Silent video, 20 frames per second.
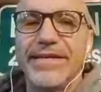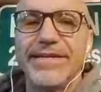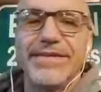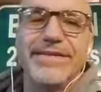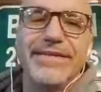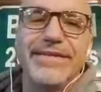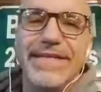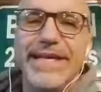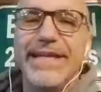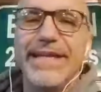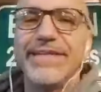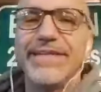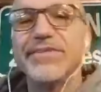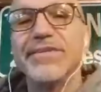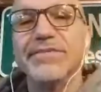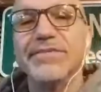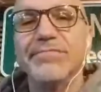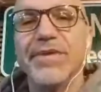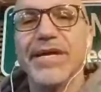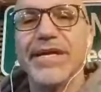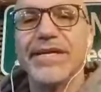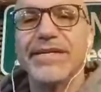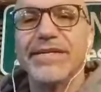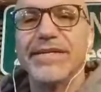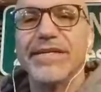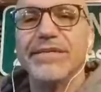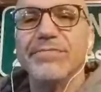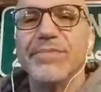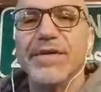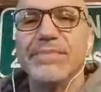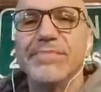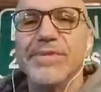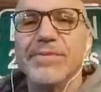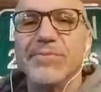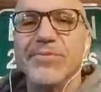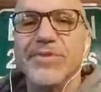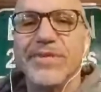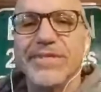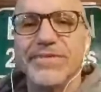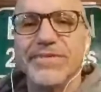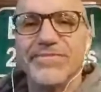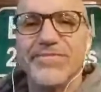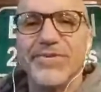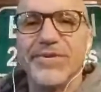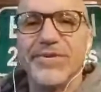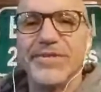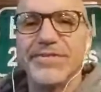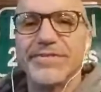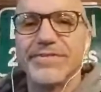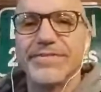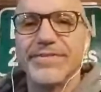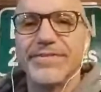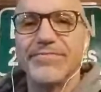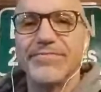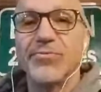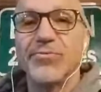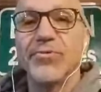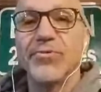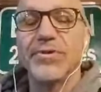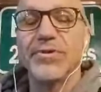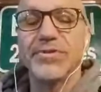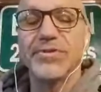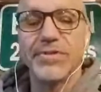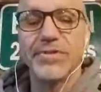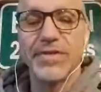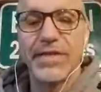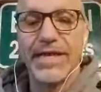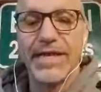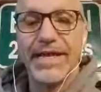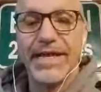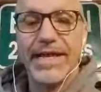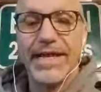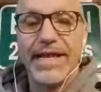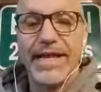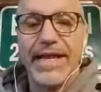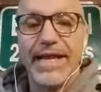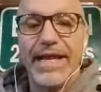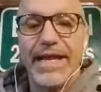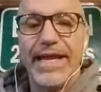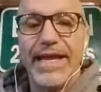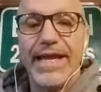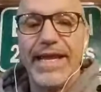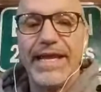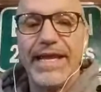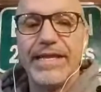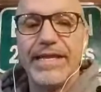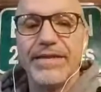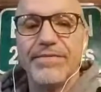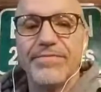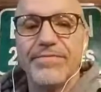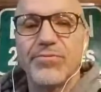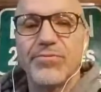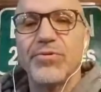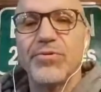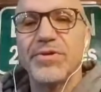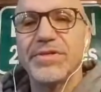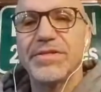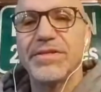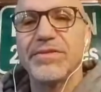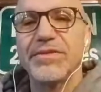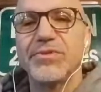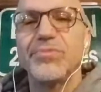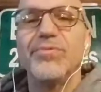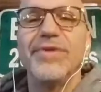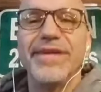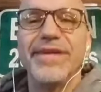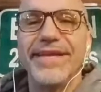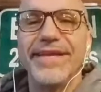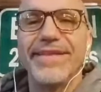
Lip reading: etched in my memory as far as, of course, and of course the 20th.